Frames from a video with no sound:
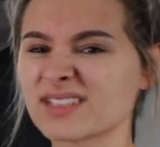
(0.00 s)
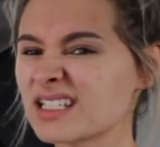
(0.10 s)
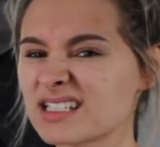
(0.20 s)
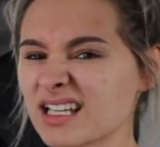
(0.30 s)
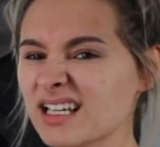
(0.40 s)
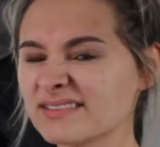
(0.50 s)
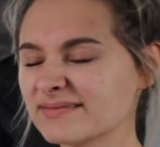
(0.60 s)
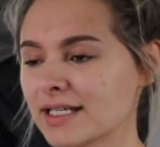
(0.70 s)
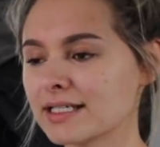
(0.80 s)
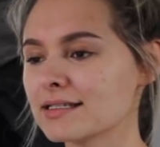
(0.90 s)
It's like,
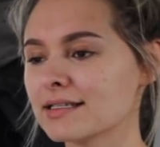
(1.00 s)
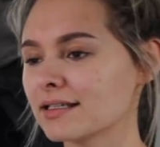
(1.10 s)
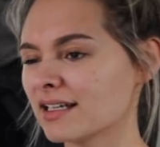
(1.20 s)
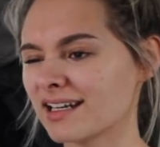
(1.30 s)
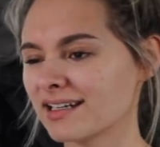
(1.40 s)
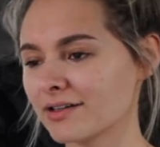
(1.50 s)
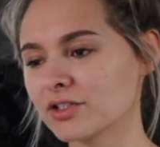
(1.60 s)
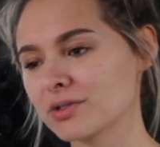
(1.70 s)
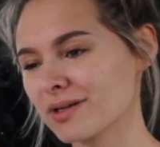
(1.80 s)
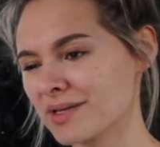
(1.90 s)
is it, I don't know, do
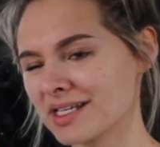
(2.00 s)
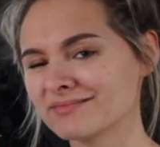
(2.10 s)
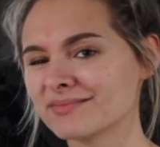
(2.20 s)
you know what I mean?